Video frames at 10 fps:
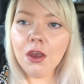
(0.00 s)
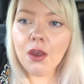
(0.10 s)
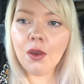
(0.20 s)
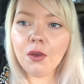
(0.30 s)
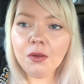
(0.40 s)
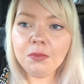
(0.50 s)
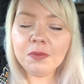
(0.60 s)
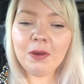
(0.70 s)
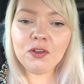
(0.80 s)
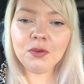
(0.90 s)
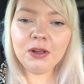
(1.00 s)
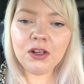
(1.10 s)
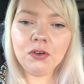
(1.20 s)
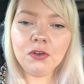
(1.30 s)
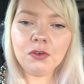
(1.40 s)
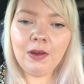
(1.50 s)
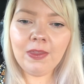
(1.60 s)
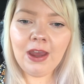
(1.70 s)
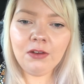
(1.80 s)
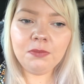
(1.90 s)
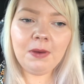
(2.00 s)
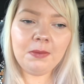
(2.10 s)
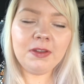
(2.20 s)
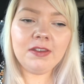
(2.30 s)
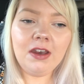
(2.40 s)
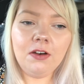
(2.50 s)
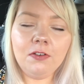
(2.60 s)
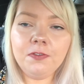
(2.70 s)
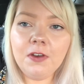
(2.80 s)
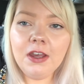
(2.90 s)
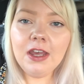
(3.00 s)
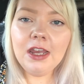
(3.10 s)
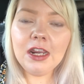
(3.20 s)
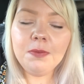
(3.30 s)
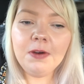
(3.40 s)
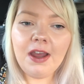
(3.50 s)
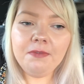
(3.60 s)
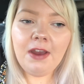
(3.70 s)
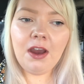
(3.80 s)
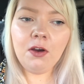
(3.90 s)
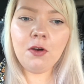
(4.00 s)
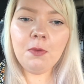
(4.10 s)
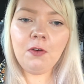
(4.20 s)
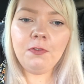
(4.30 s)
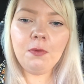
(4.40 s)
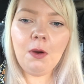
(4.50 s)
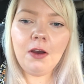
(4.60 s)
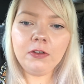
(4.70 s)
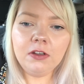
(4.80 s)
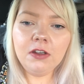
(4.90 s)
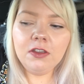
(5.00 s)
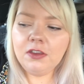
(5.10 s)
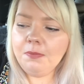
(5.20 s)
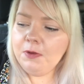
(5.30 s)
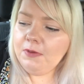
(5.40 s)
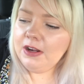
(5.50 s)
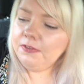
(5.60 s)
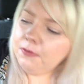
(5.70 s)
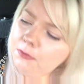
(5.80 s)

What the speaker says: Especially when I couldn't go out the house by myself. He'd be like, right, I'll come home for one. So I'd be ready for